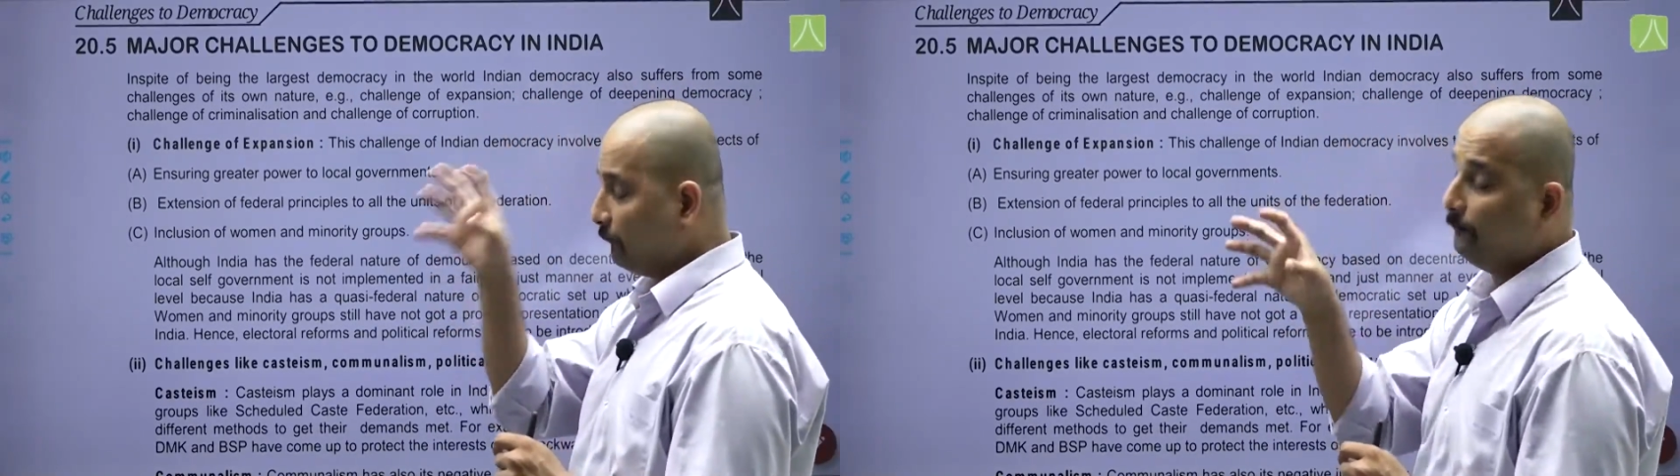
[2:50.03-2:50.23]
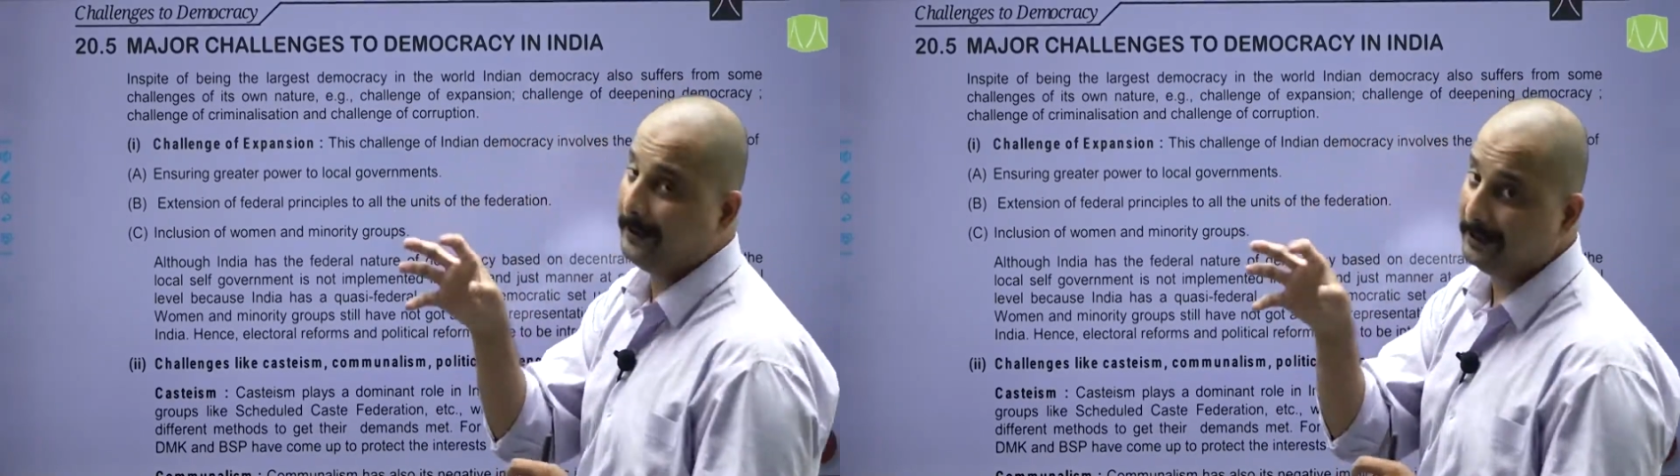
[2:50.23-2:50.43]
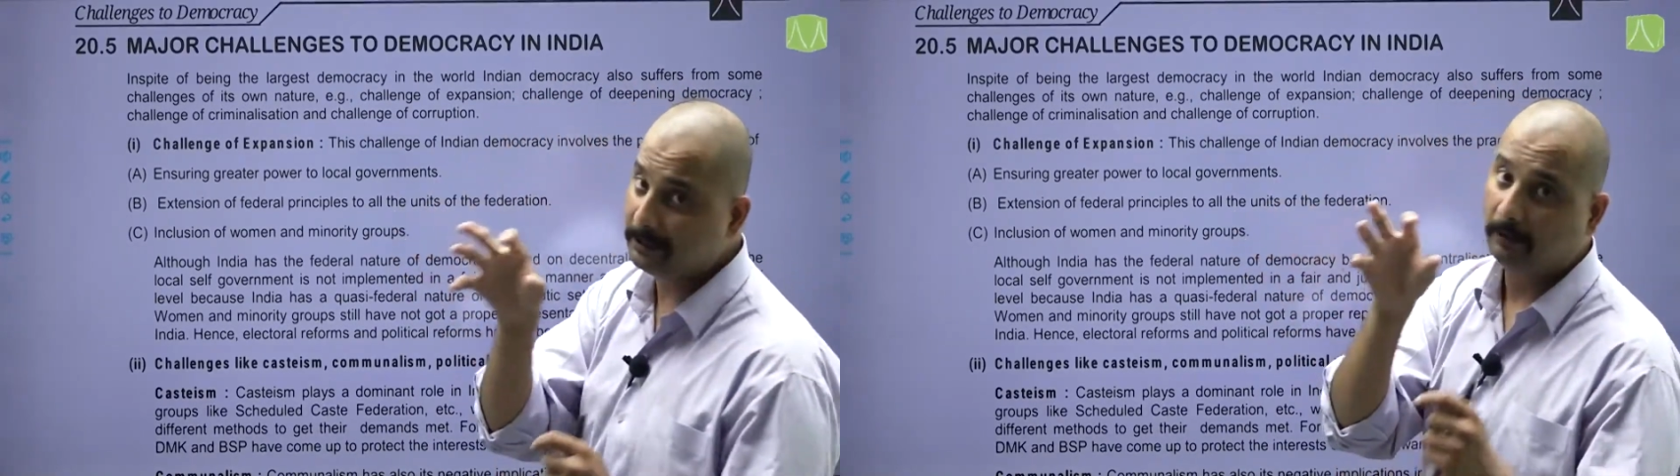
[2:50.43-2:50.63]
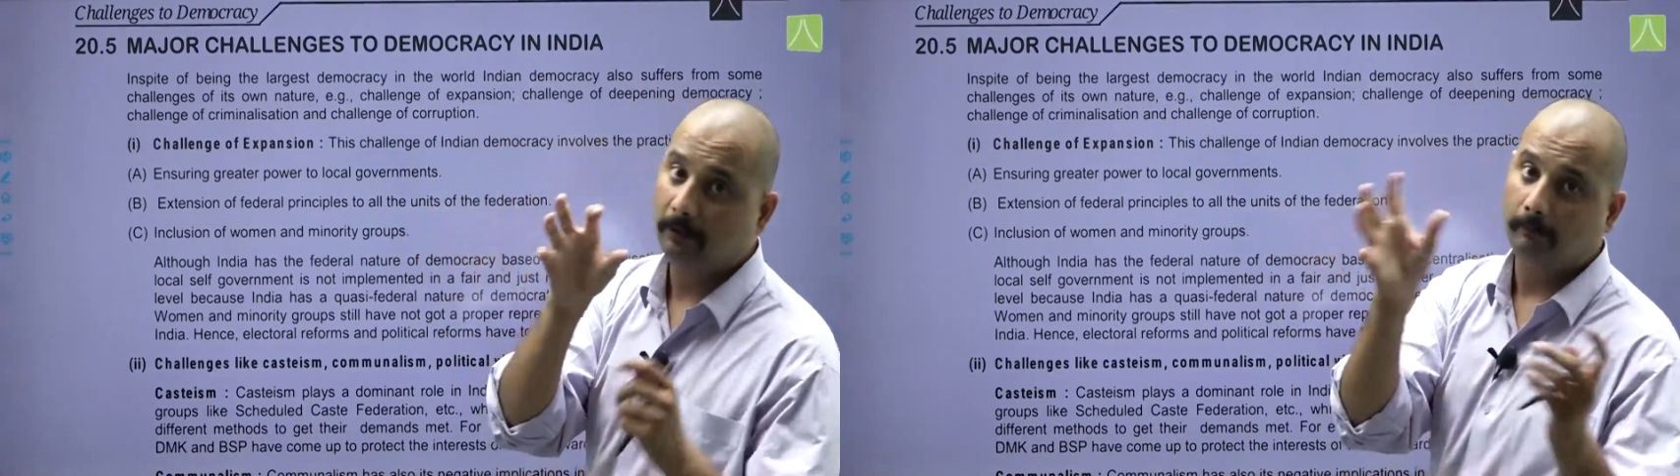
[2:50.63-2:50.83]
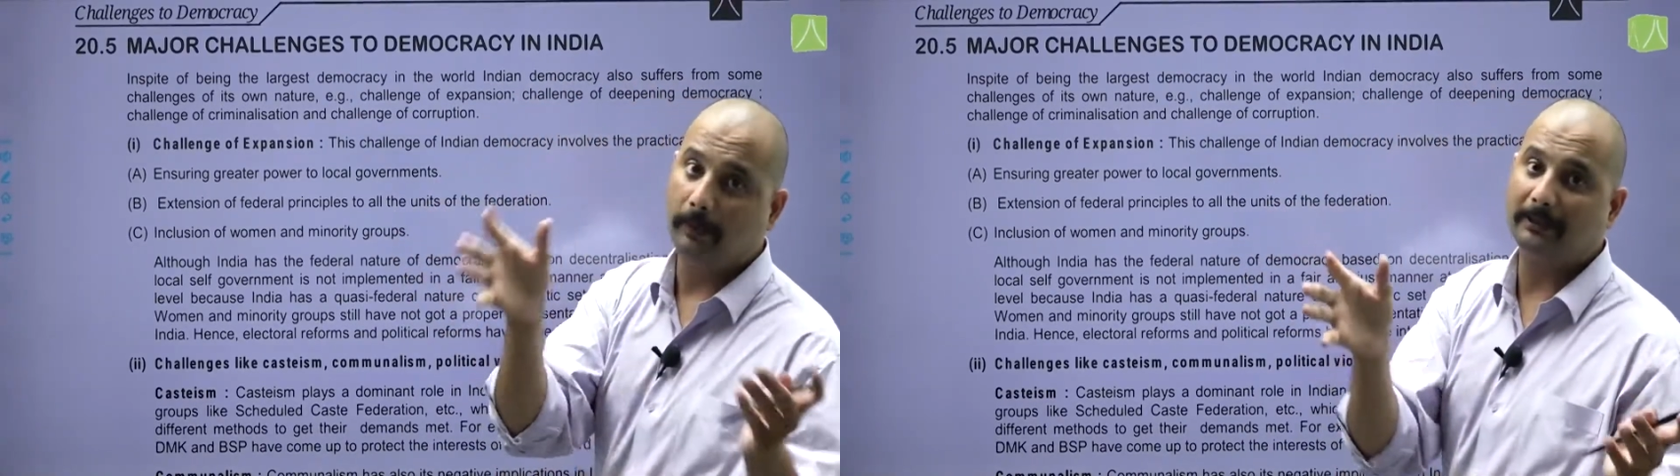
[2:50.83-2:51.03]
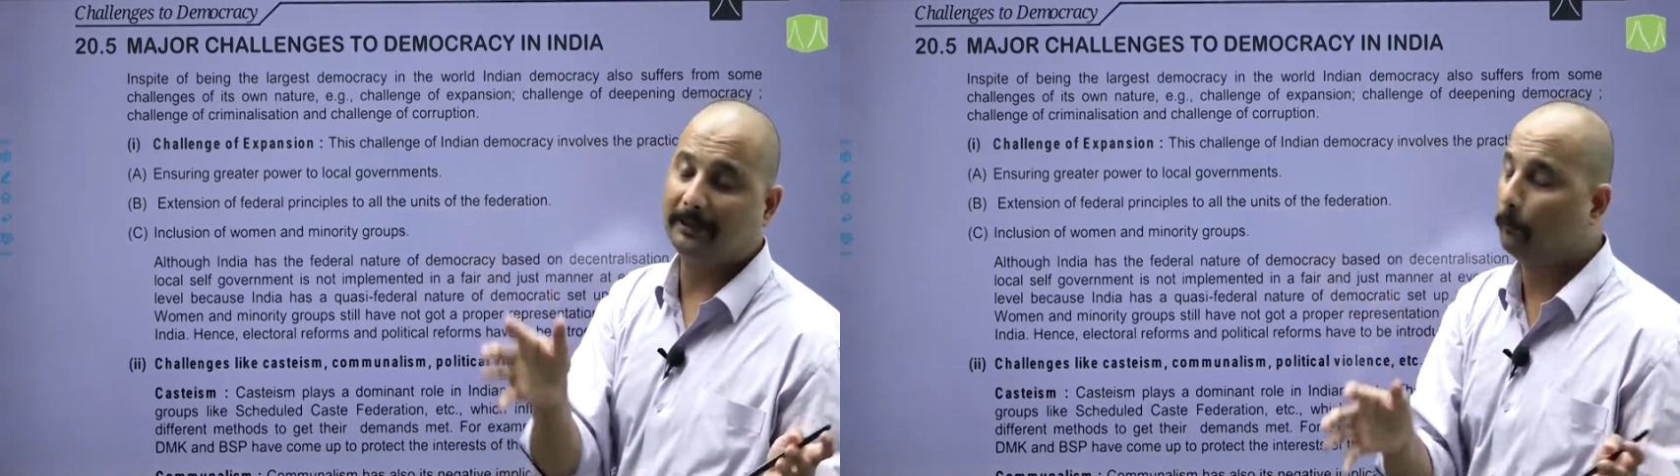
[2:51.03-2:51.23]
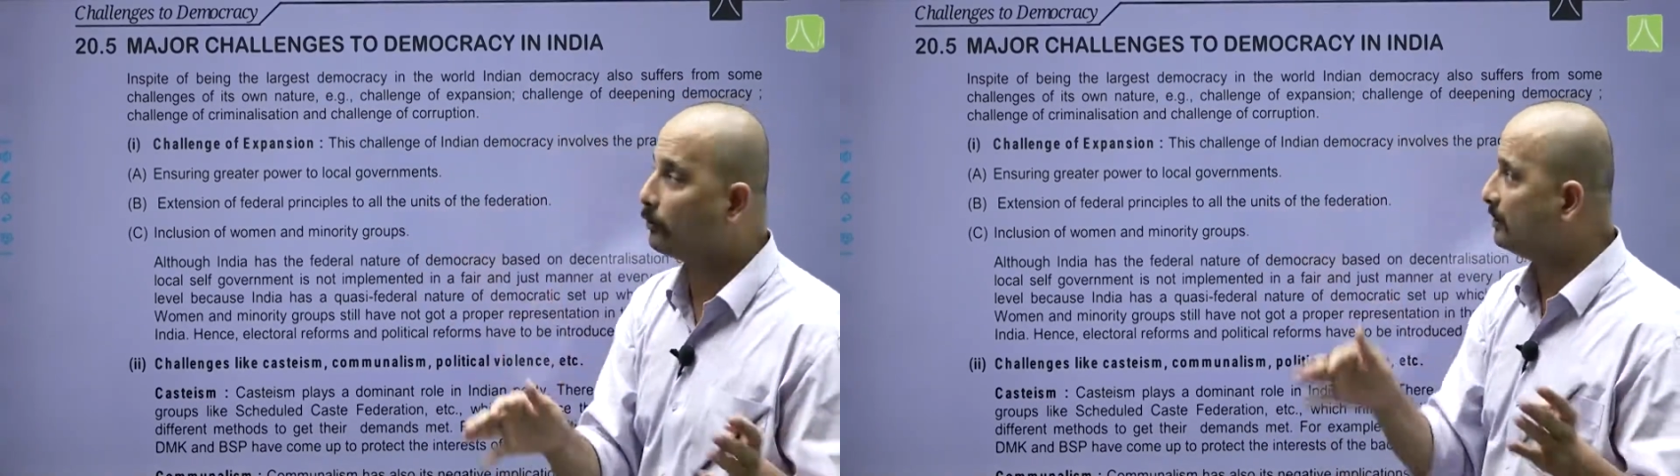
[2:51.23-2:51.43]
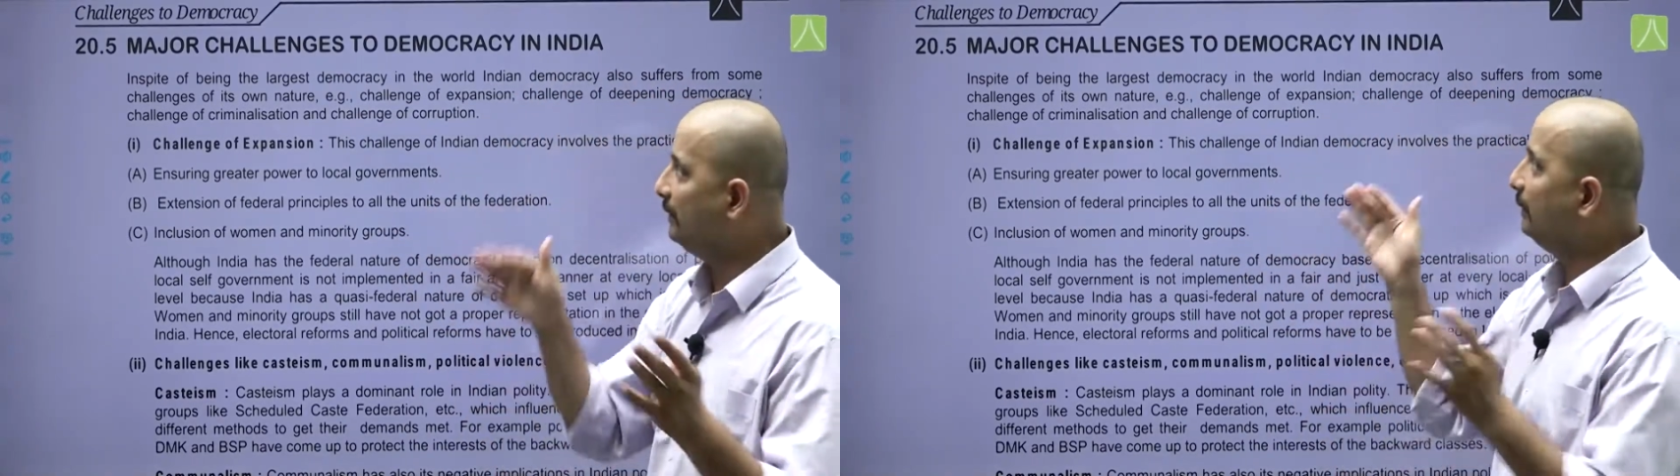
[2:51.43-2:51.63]
faced by the
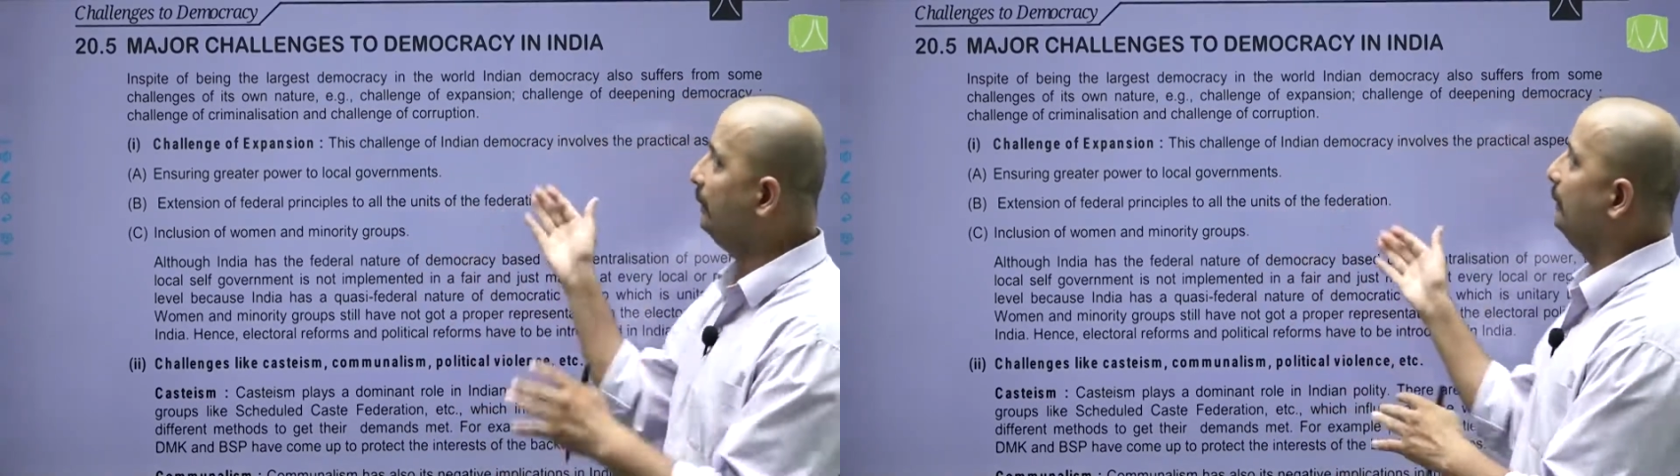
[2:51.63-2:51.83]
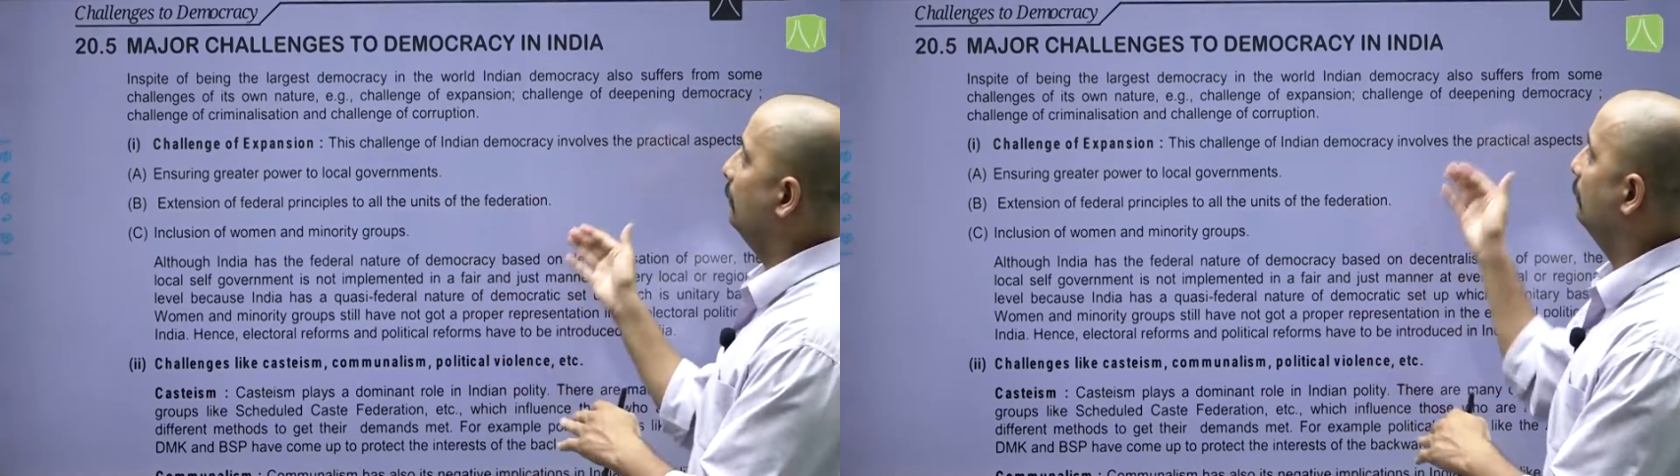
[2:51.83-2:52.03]
democracy in India.